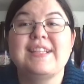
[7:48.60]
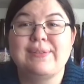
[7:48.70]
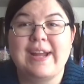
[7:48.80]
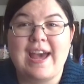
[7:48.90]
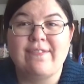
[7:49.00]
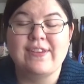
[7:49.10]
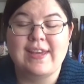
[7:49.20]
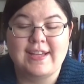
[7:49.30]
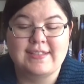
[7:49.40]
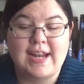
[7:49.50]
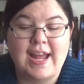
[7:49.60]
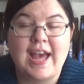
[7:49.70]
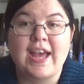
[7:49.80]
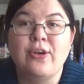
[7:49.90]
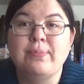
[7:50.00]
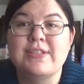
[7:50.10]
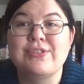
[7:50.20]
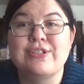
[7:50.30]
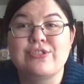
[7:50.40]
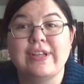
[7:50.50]
what I have for you guys today. I hope that you
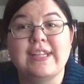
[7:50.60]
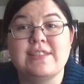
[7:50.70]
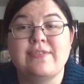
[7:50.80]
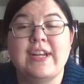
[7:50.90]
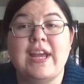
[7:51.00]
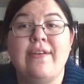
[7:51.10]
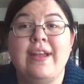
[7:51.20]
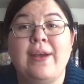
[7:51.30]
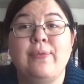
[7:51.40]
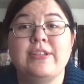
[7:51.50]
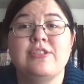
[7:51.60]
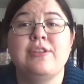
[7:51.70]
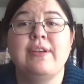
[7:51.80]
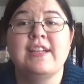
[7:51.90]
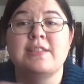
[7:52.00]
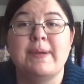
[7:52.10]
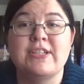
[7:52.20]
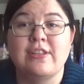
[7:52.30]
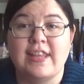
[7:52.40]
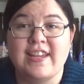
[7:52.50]
enjoyed this video, and I want to do a
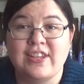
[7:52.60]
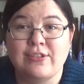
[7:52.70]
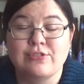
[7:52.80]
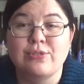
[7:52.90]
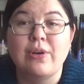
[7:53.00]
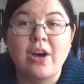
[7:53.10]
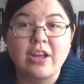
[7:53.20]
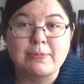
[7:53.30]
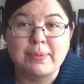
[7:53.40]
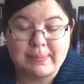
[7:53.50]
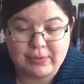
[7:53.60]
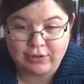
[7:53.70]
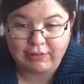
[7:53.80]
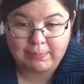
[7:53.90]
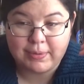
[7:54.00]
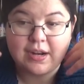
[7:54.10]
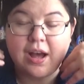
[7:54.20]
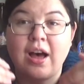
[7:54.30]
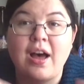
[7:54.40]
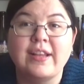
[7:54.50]
special thank you to all the people who have been
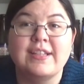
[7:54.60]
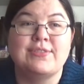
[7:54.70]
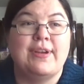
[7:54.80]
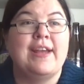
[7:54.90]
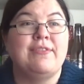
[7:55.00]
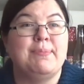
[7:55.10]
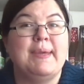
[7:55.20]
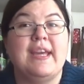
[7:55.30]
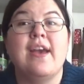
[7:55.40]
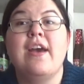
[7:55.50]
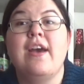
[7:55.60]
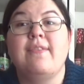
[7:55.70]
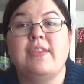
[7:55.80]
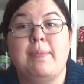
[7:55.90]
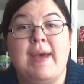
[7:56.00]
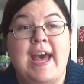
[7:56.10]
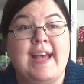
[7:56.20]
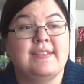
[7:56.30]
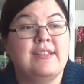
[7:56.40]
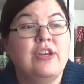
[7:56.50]
on this ride with me for the
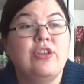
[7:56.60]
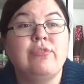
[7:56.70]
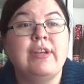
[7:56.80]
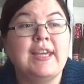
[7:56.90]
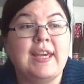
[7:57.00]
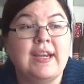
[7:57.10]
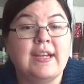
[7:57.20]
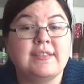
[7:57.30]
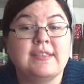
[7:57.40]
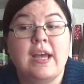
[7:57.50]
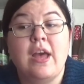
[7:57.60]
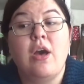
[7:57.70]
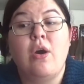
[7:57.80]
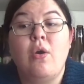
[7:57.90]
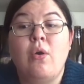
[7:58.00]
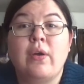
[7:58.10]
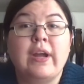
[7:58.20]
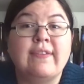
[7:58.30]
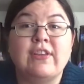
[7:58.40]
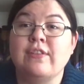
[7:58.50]
past 3 years. Or
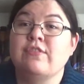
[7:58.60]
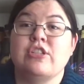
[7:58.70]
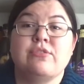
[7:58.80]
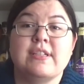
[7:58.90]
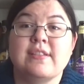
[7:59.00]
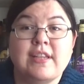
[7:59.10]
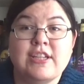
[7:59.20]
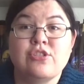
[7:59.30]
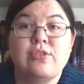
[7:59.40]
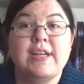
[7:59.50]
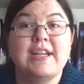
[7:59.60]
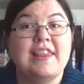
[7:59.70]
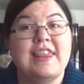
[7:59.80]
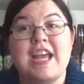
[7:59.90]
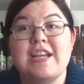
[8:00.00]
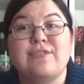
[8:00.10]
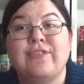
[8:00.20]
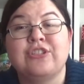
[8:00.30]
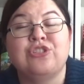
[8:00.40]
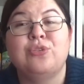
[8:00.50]
if you've just recently joined, thanks
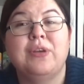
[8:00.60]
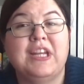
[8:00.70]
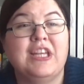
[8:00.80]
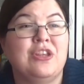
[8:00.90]
for joining the